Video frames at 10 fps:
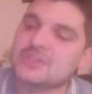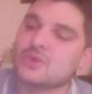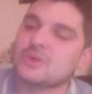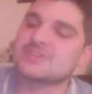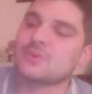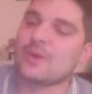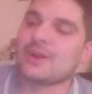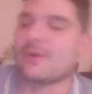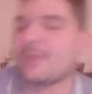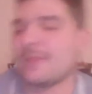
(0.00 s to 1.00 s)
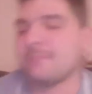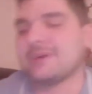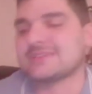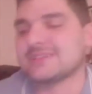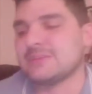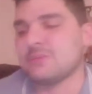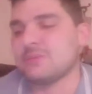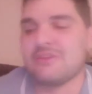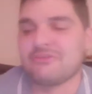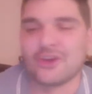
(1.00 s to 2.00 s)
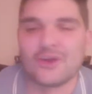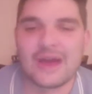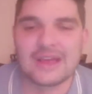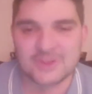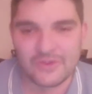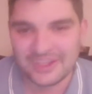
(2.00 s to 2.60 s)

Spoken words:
tours the Winter Olympics in the movie For Your Eyes Only.